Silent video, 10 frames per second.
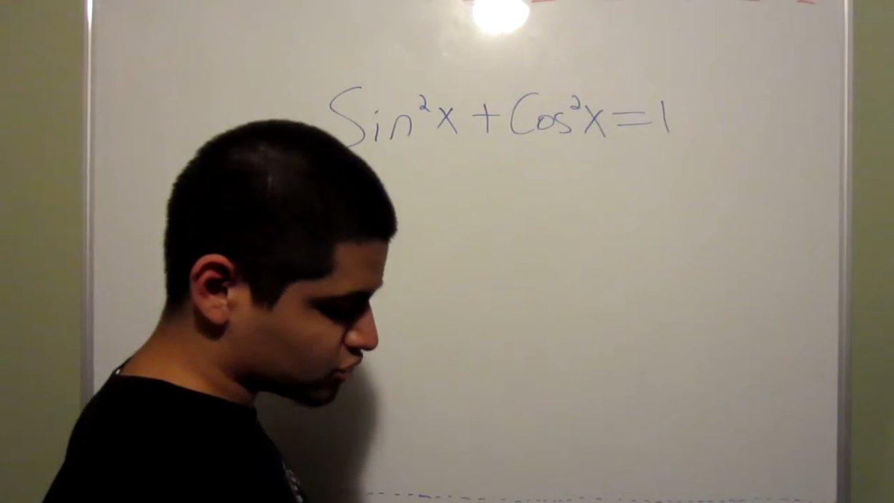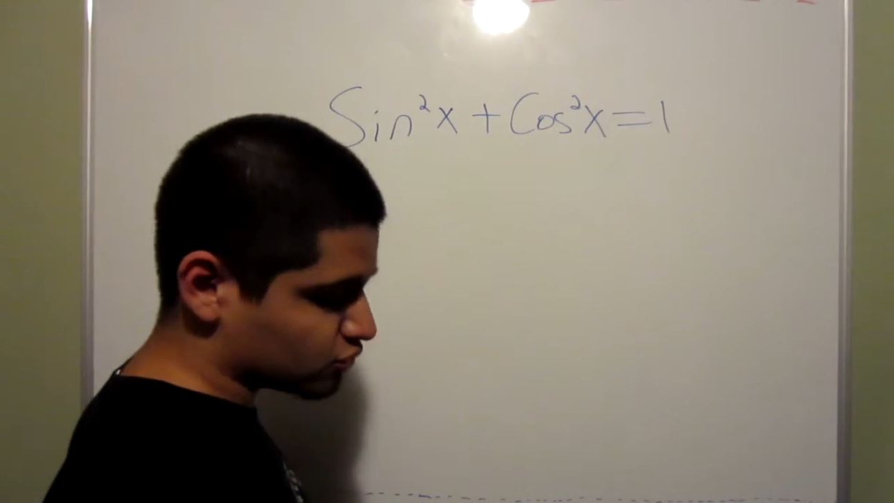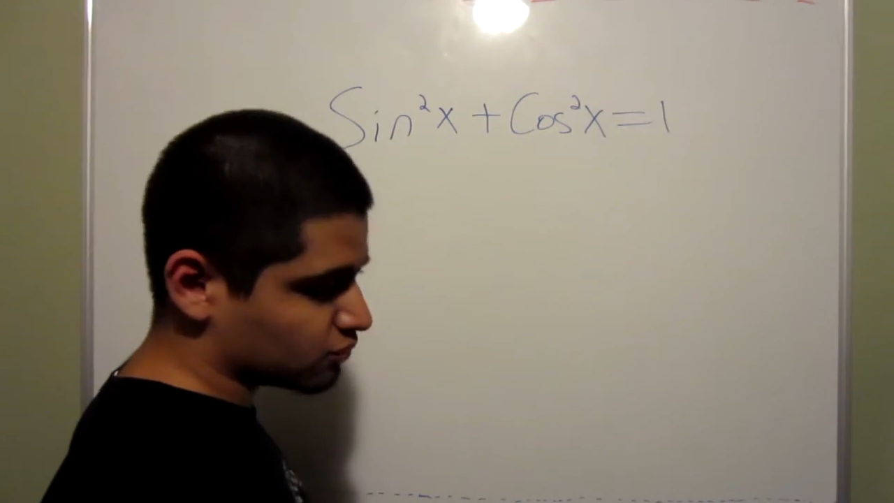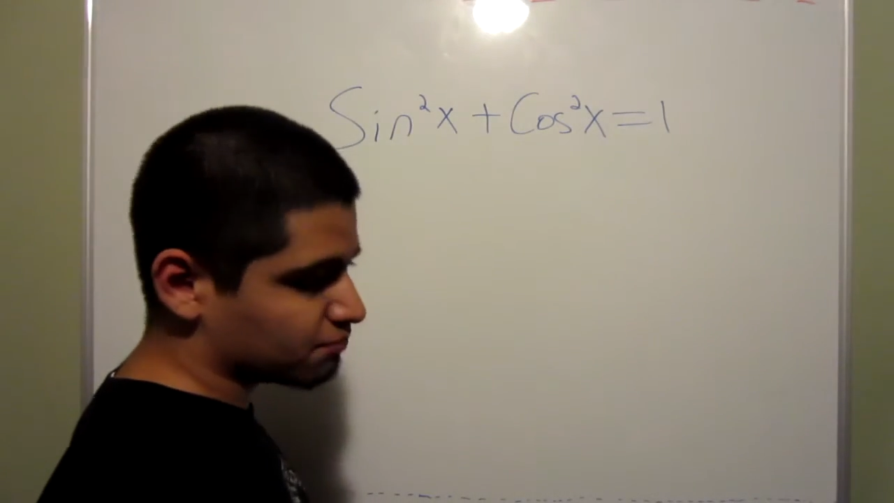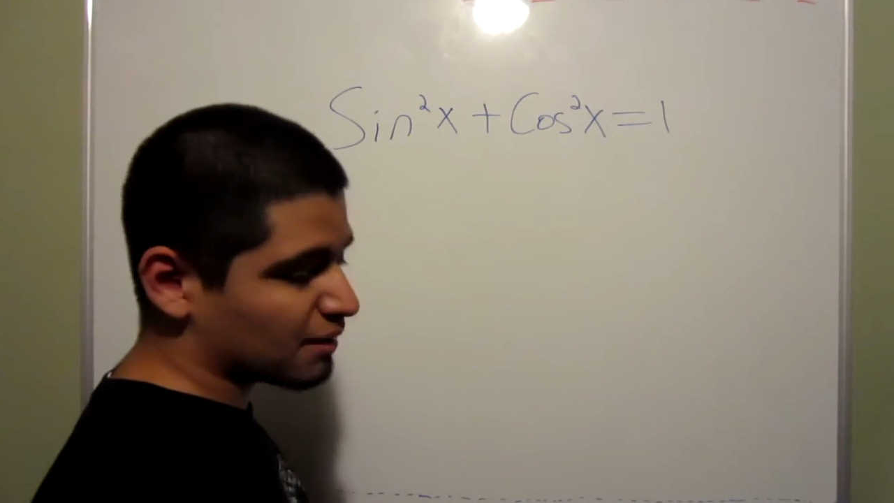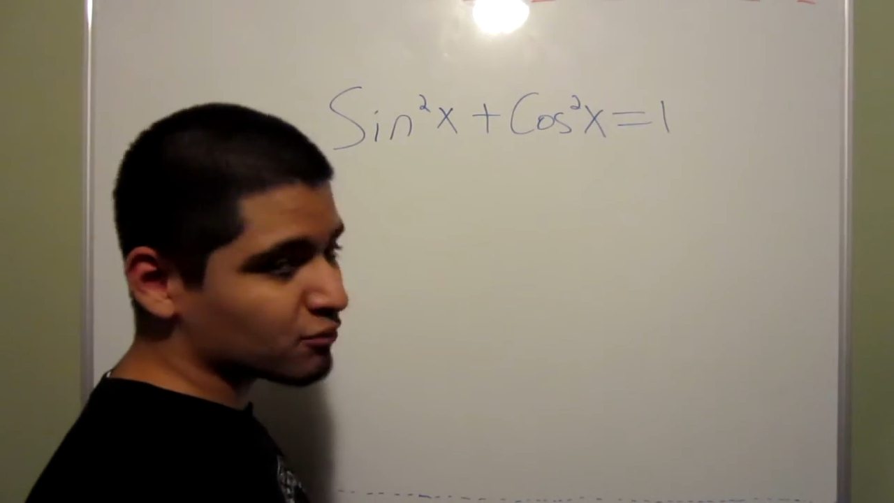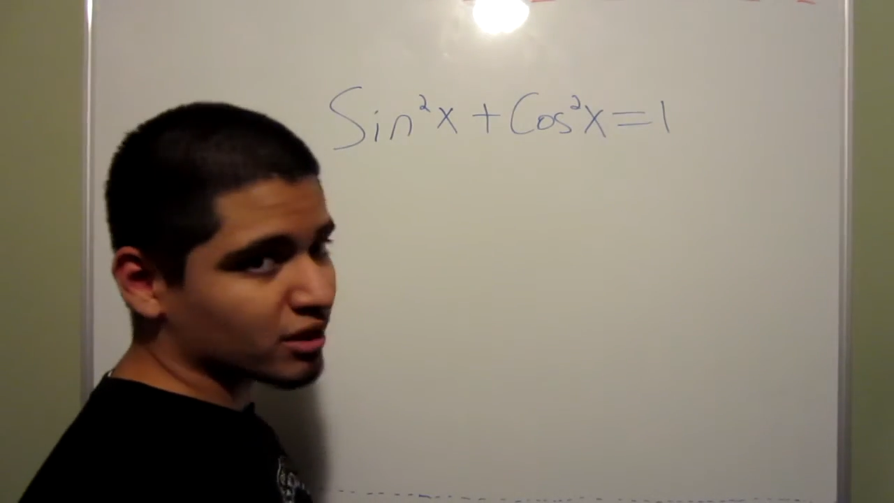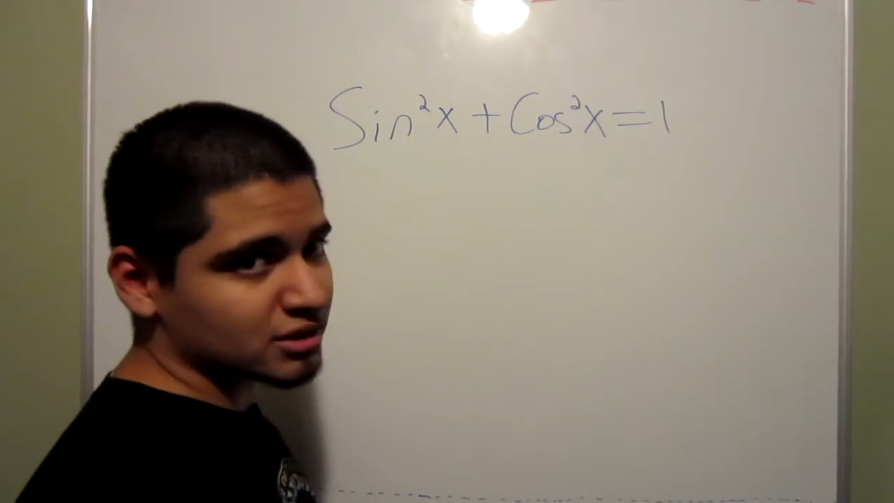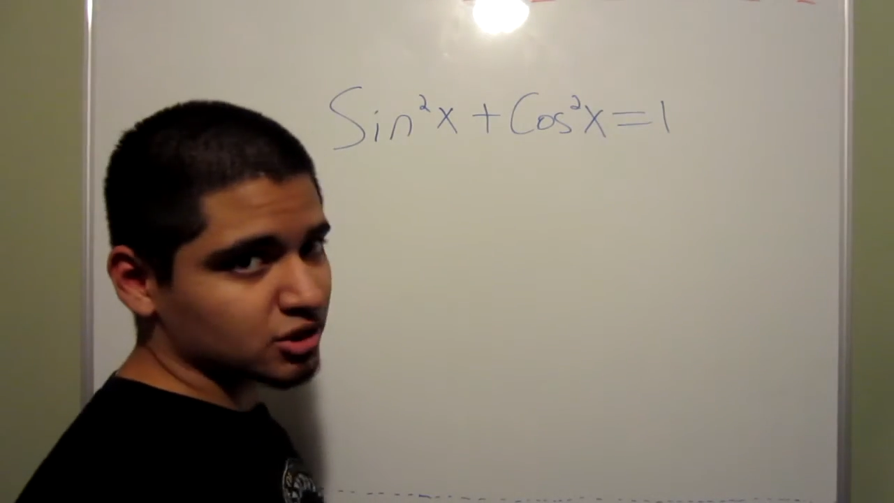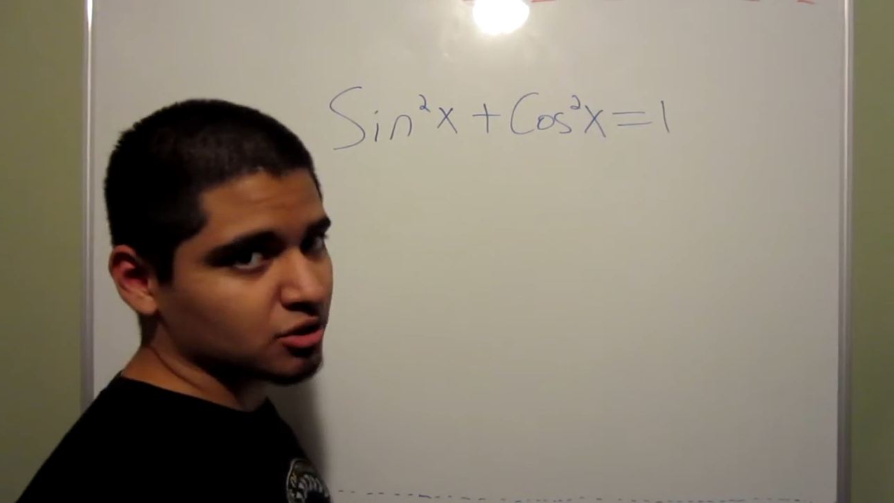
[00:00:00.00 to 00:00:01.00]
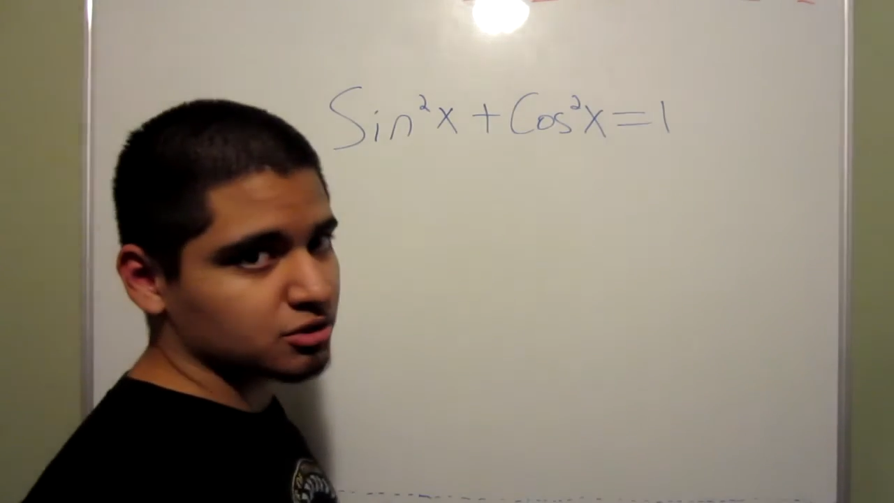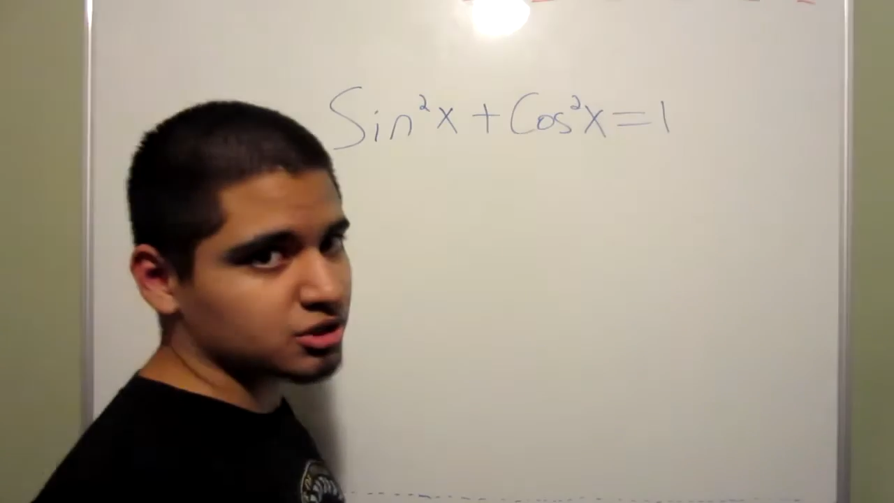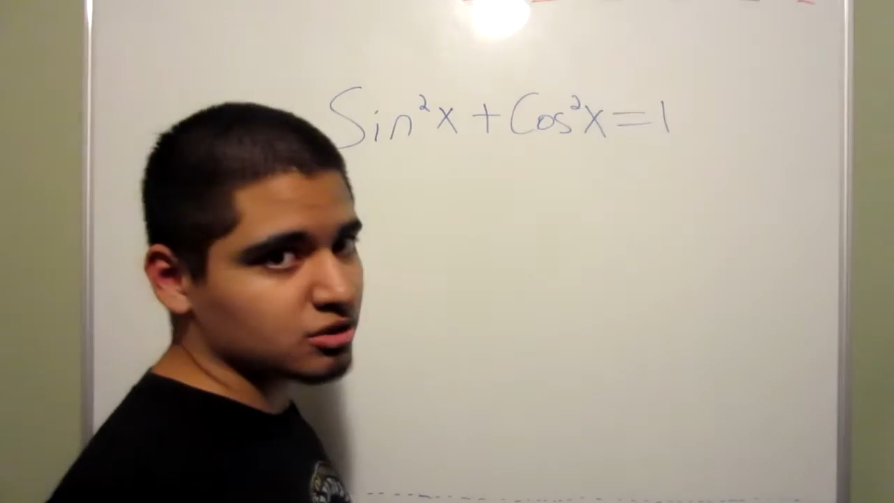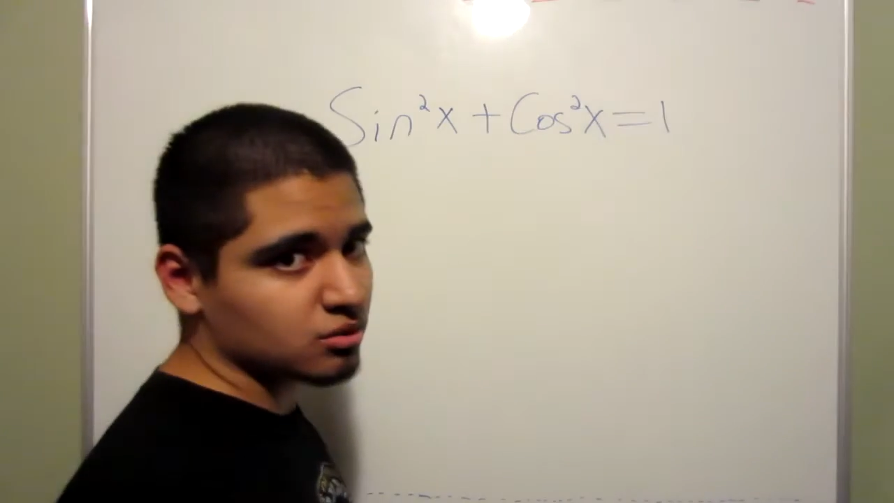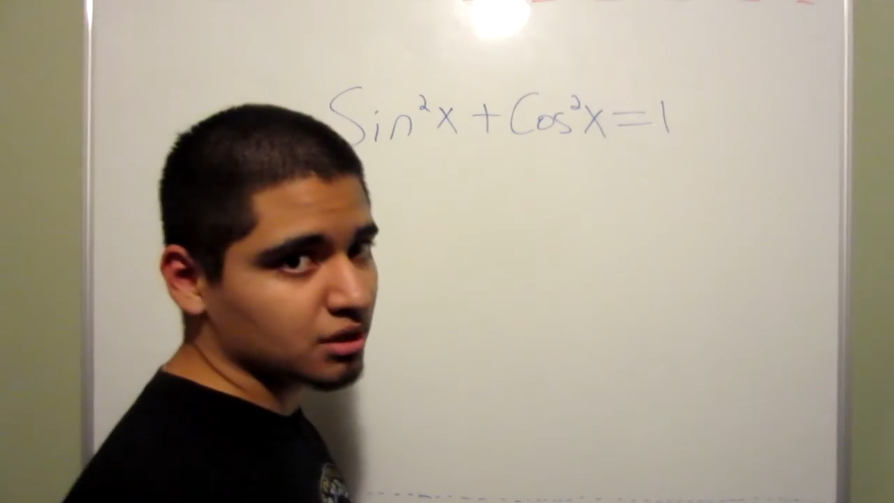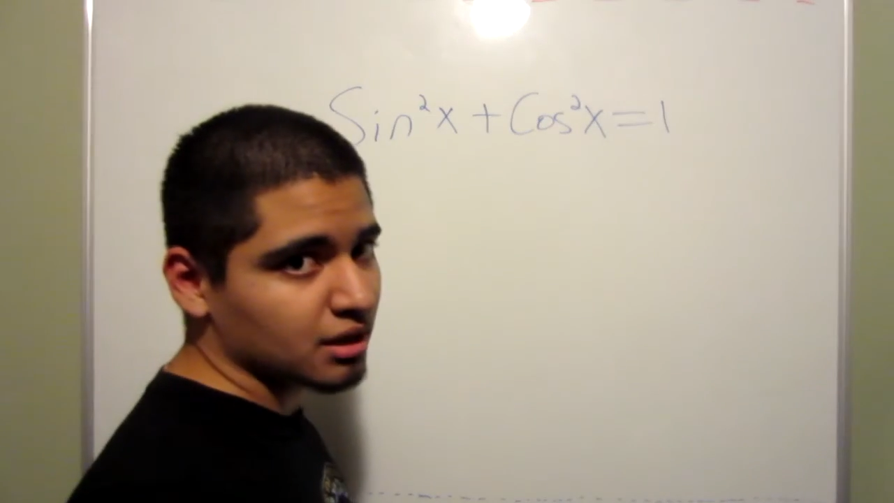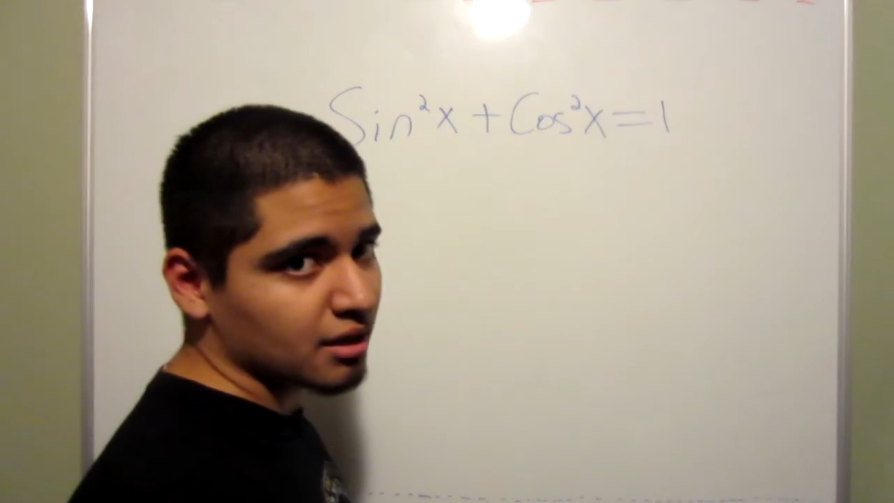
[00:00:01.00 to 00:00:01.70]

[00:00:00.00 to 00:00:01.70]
to memorize the other two,